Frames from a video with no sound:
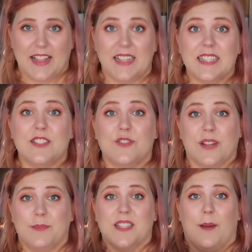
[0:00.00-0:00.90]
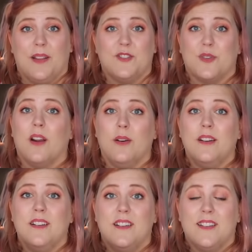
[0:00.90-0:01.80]
This is dreams coming true,
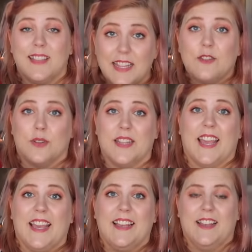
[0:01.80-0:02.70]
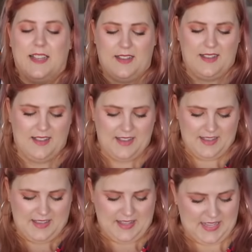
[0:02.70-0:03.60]
literally.
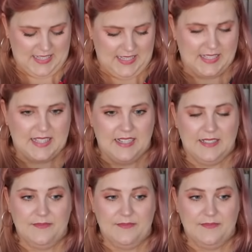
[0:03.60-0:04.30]
This is,